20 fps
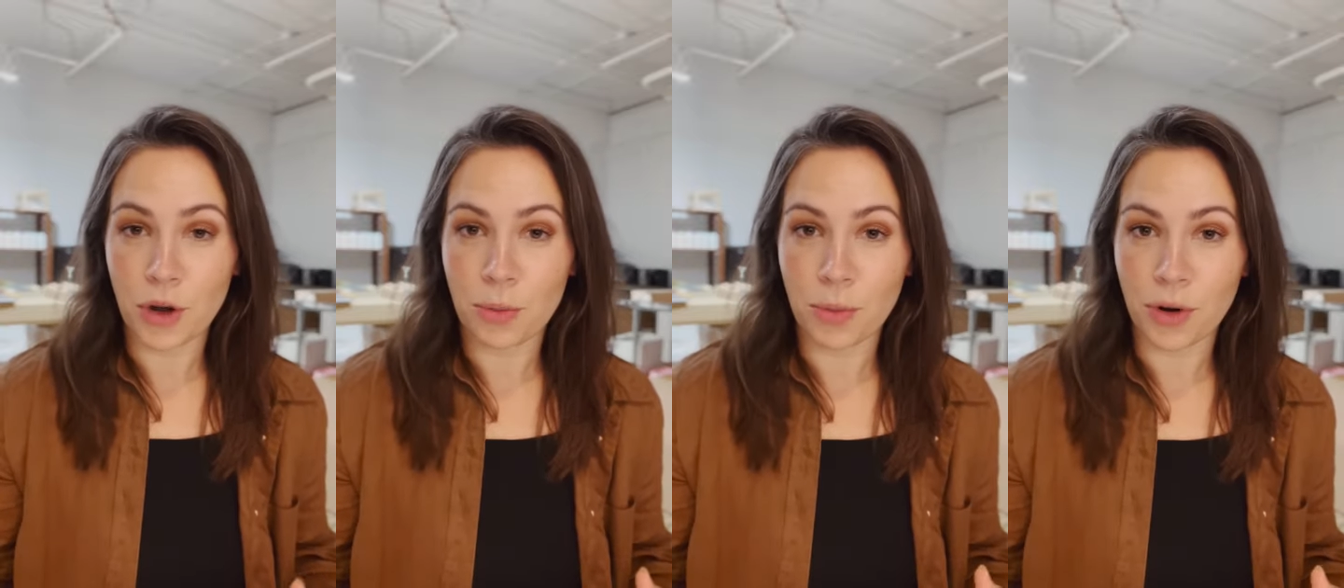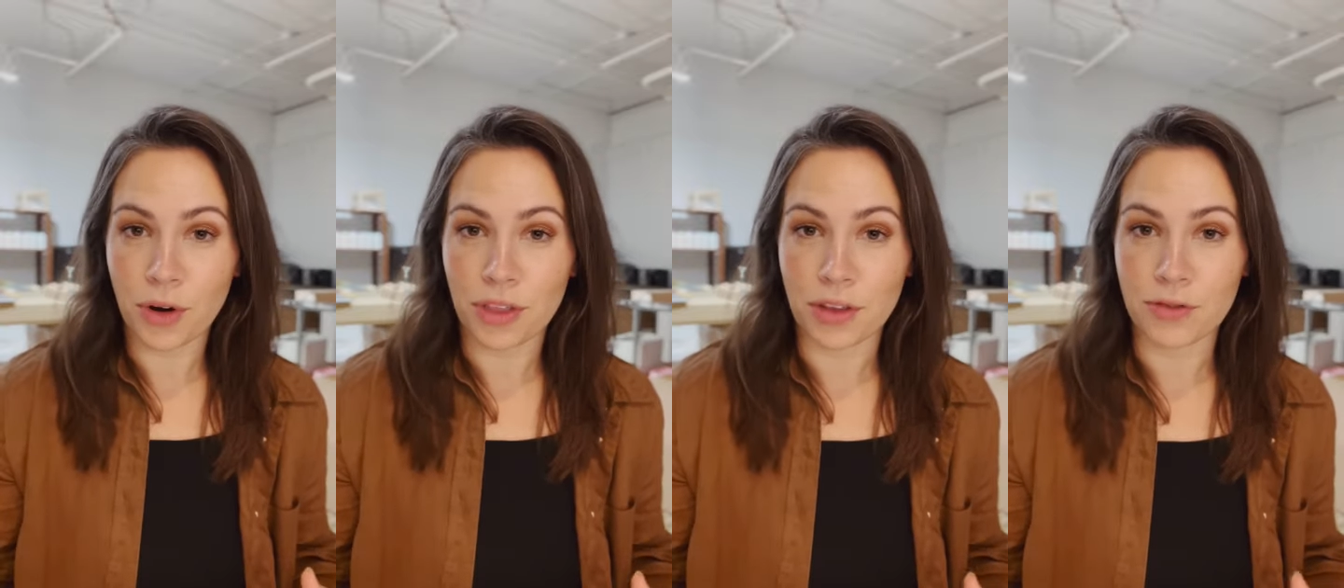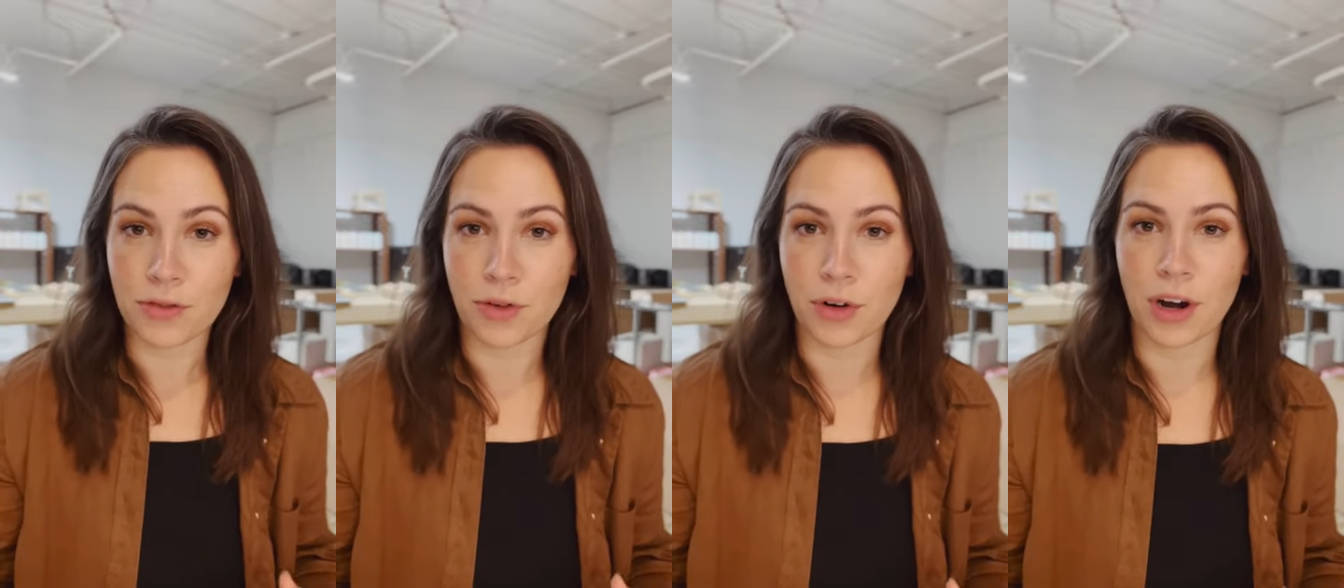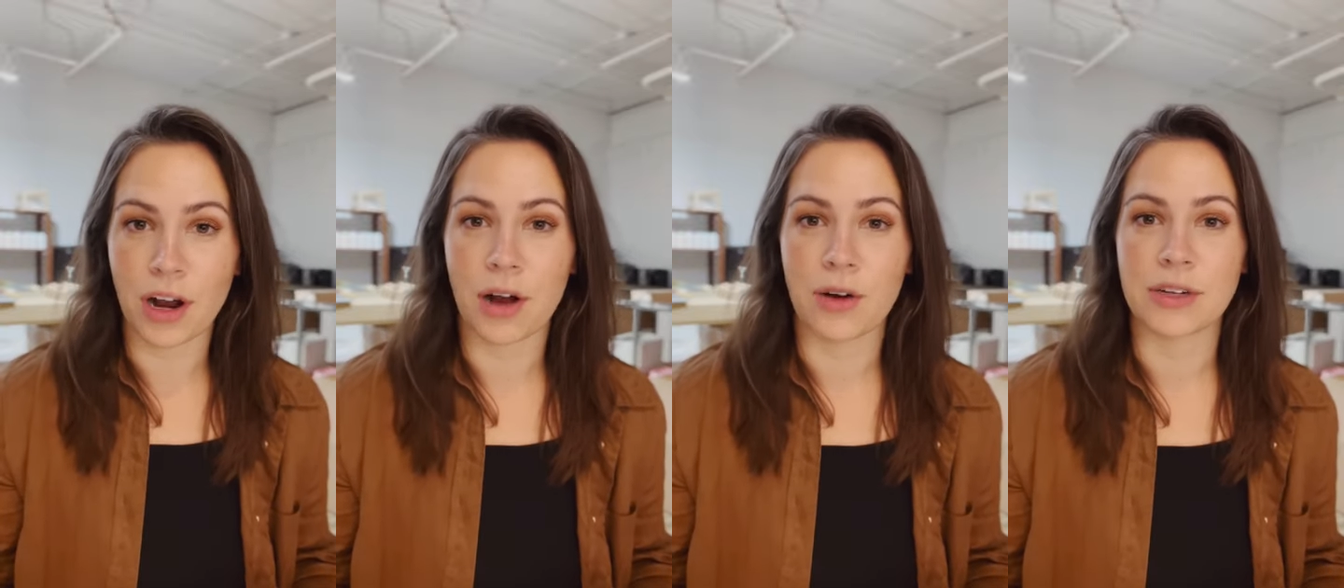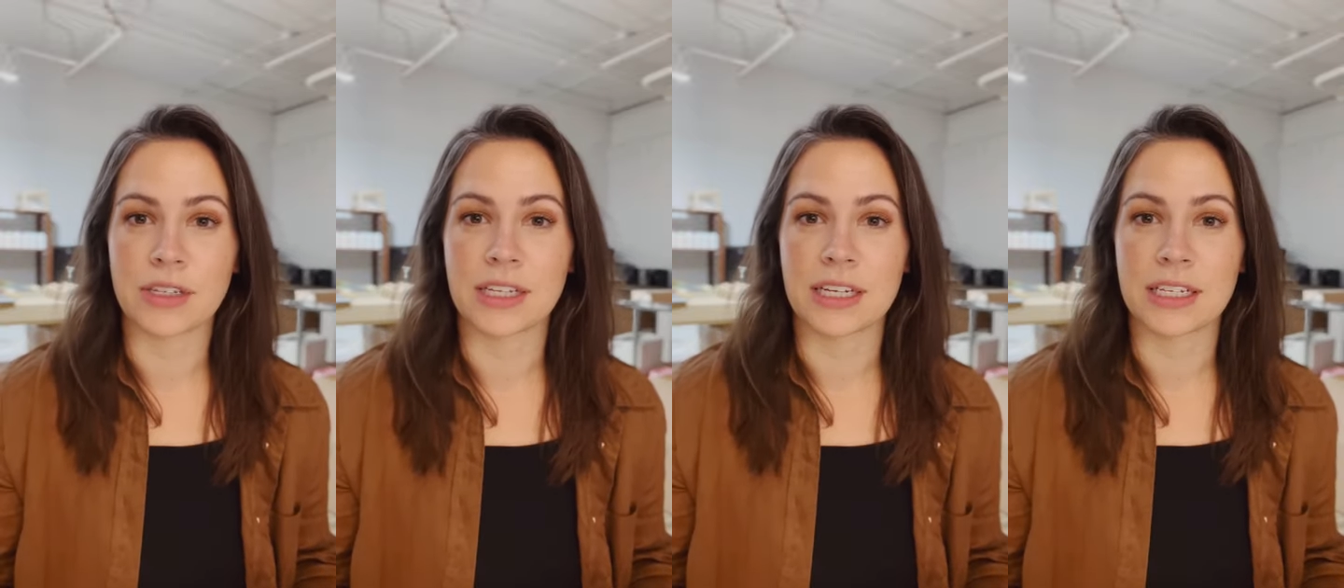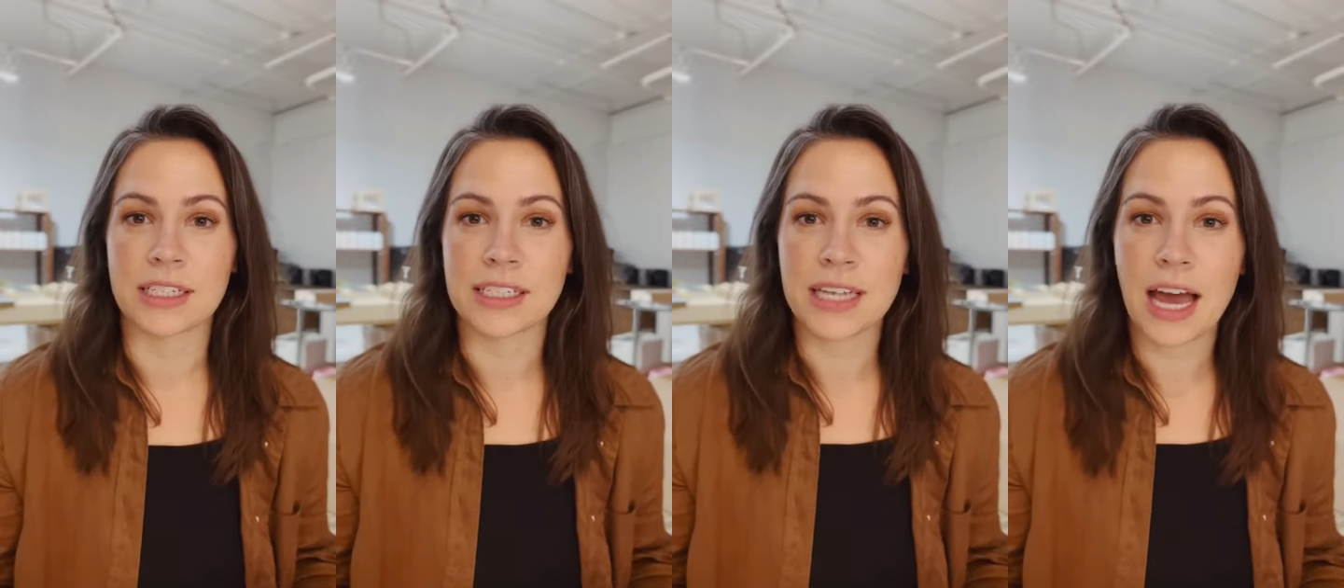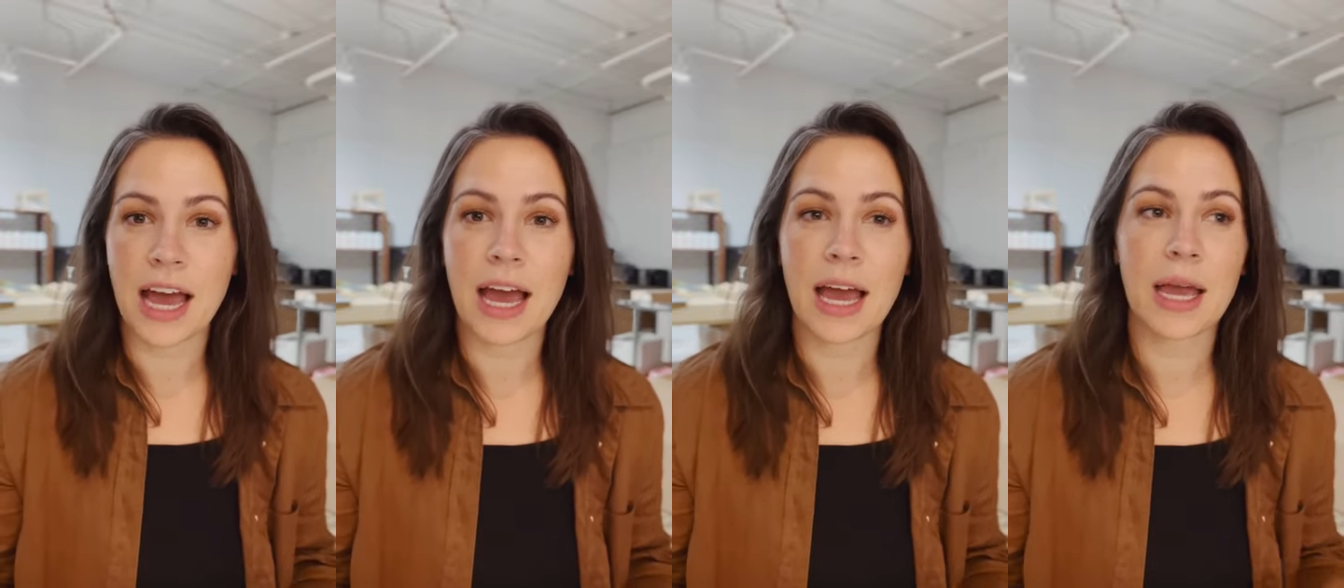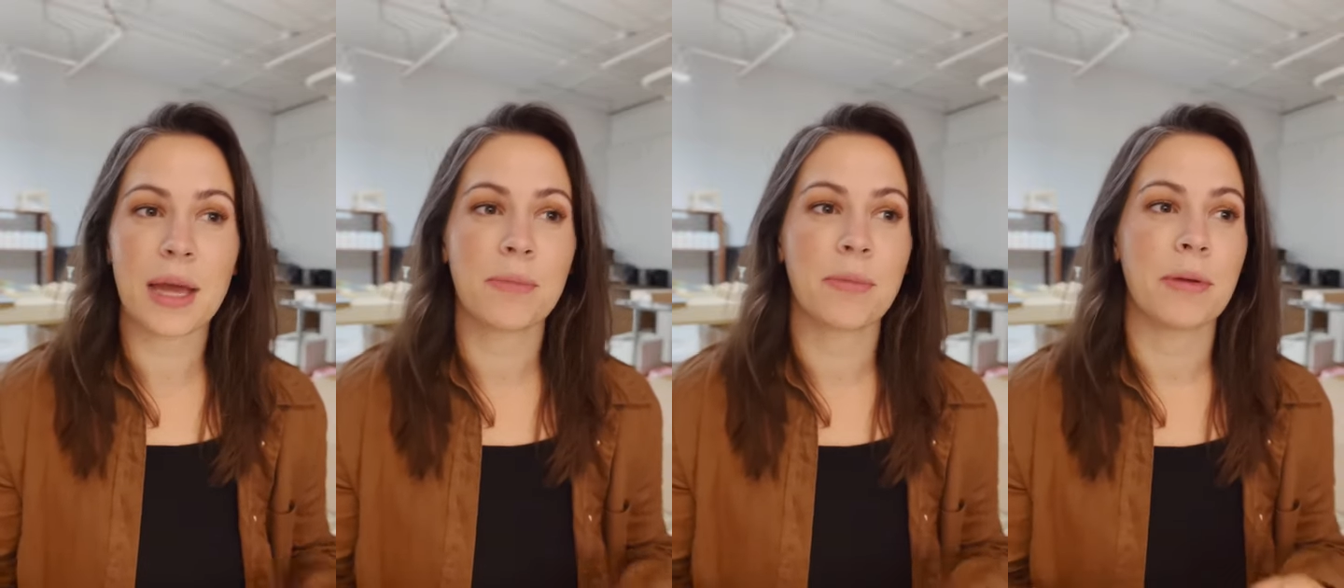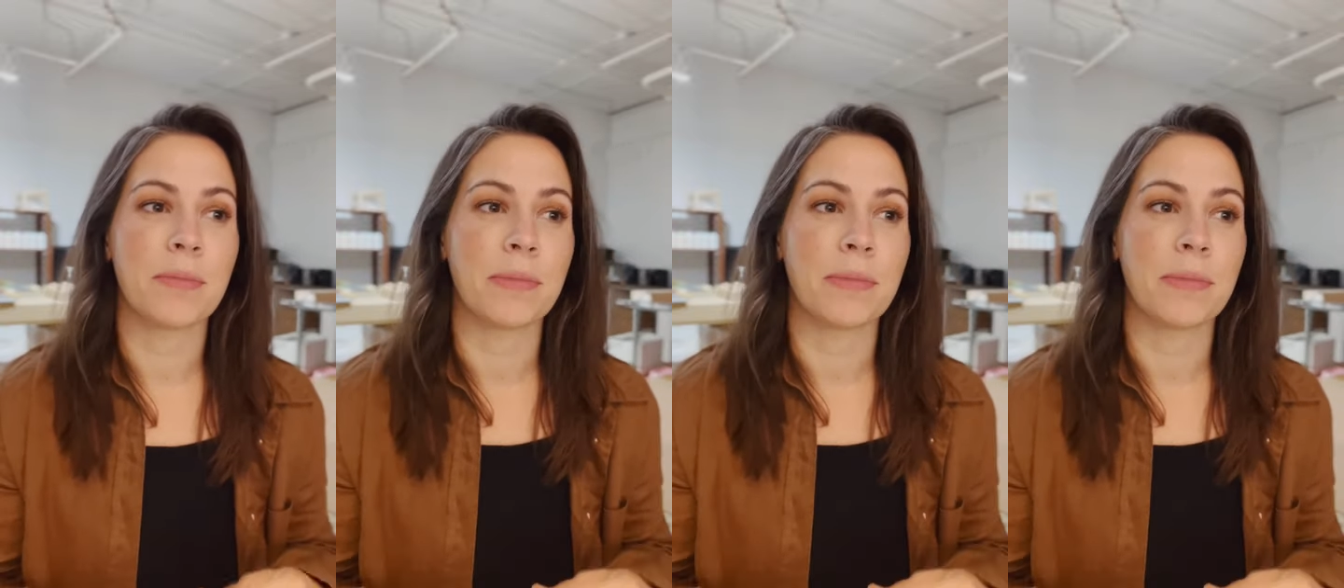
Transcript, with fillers: more than four hours at a time,